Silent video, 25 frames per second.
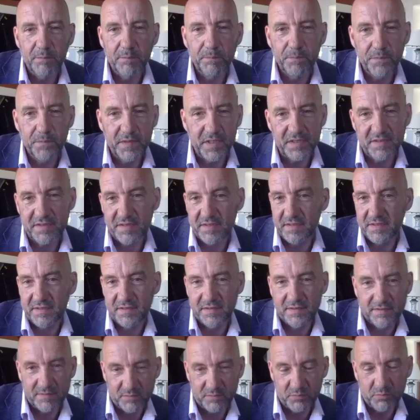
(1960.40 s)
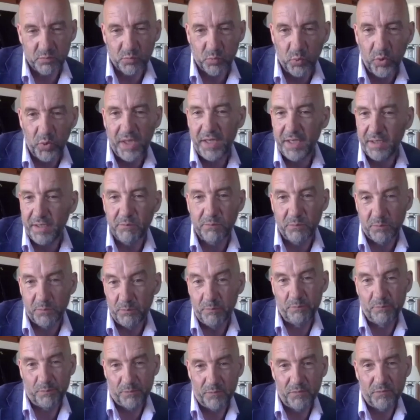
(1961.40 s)
This is really
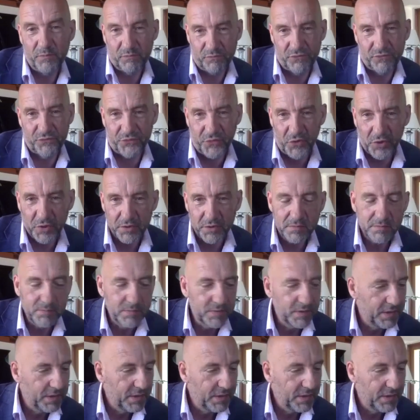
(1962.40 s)
fun.